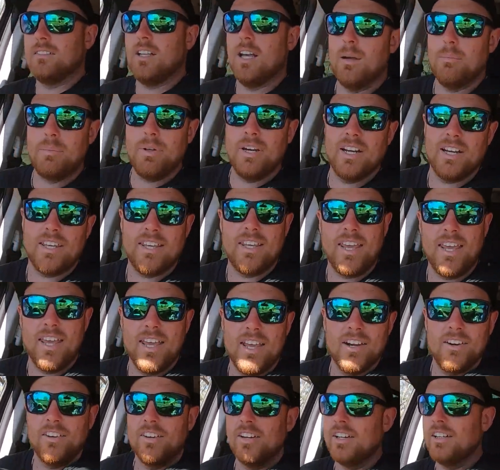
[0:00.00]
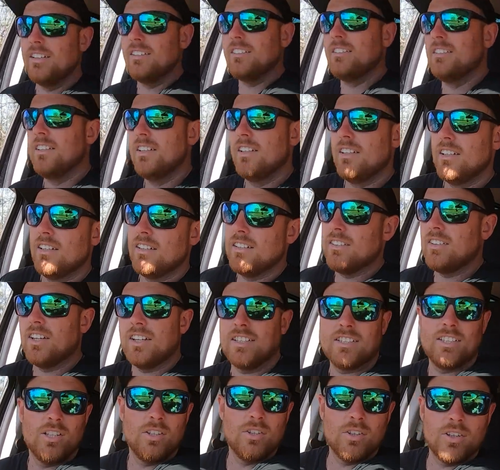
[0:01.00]
a bit of care and
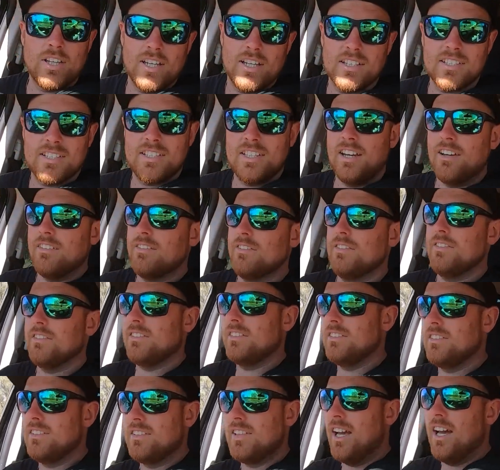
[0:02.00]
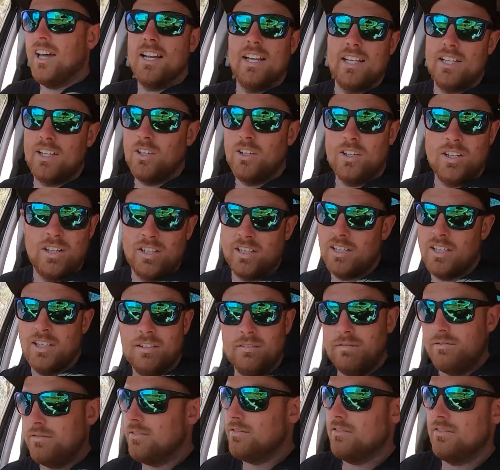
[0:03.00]
like to look at stuff. Carly couldn't
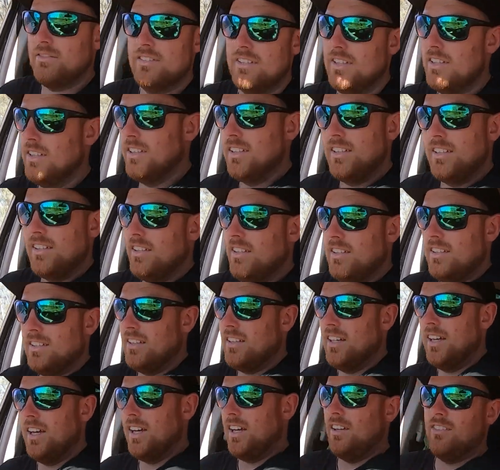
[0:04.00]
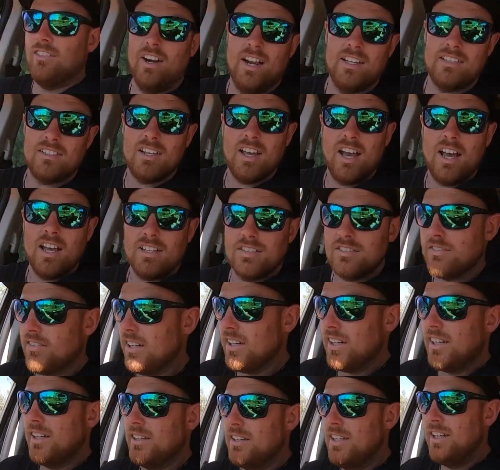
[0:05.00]
give a rat's ass
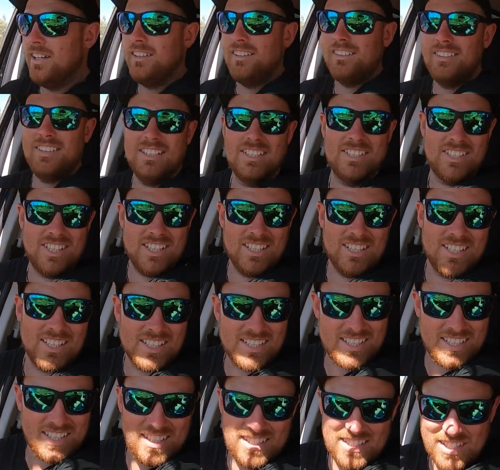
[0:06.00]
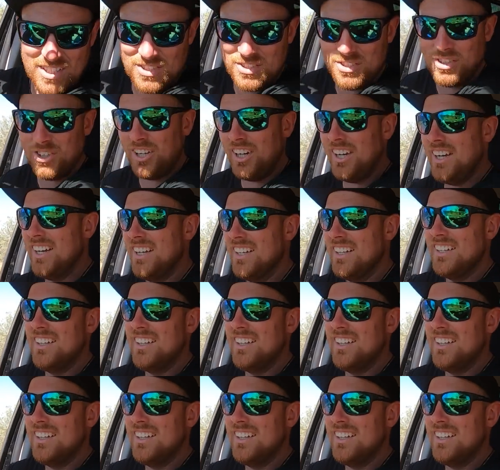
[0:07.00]
really, she just sees a tree.